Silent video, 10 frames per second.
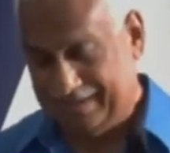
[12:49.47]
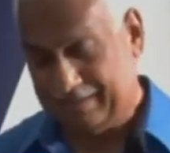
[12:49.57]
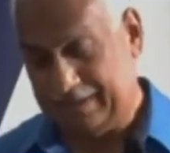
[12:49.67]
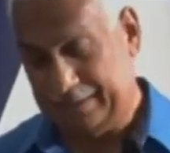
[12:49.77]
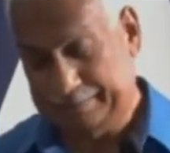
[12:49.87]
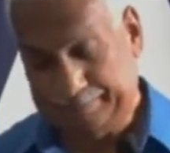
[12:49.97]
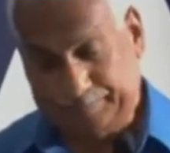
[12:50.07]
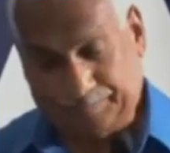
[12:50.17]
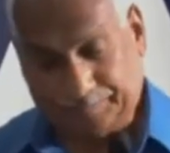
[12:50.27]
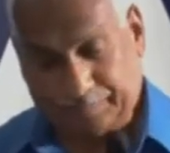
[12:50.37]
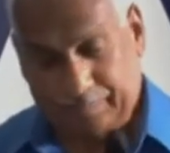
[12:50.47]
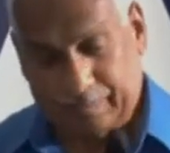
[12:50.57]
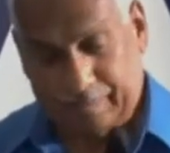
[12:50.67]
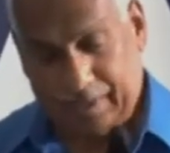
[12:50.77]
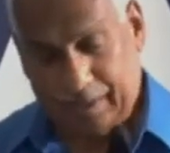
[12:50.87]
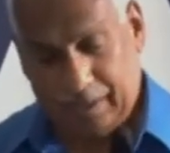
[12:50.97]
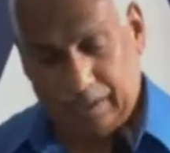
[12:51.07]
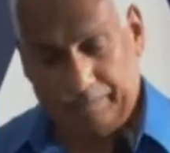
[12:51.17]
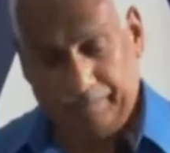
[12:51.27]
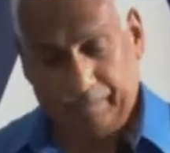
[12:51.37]
Okay?
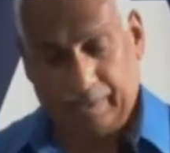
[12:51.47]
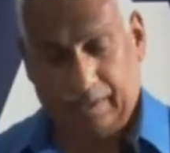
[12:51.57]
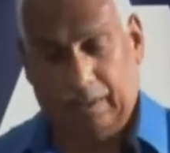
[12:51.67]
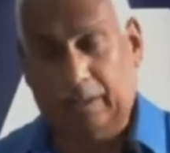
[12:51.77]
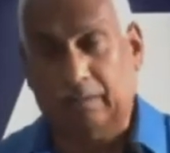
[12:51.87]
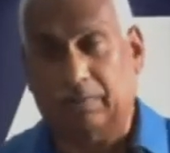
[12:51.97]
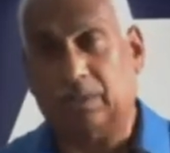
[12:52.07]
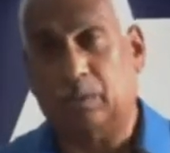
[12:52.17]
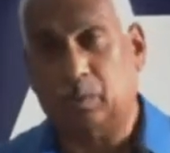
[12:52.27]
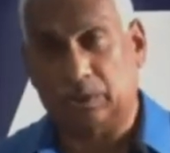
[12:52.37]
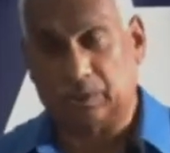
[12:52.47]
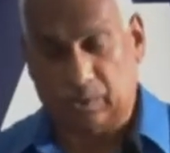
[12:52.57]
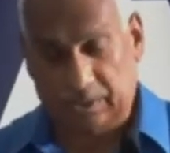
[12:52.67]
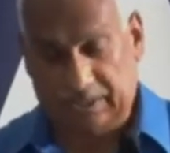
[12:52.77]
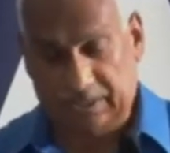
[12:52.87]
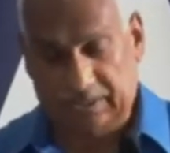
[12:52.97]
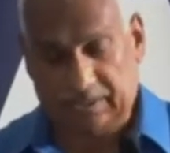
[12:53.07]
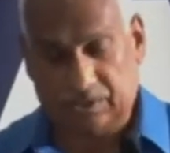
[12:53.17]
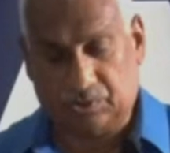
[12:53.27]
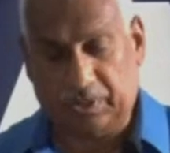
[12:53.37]
But our watercourses,
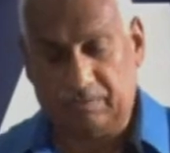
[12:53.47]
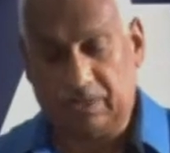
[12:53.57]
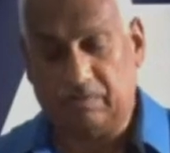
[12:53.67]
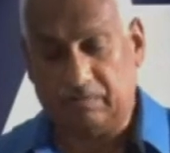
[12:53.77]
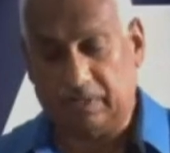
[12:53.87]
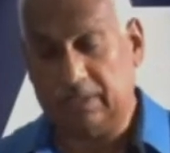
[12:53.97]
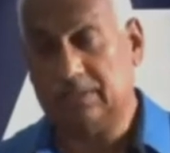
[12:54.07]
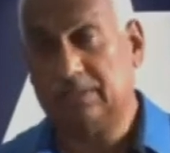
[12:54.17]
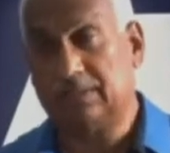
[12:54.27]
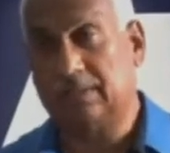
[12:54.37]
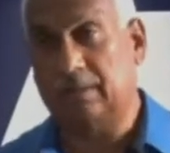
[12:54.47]
streams, and rivers,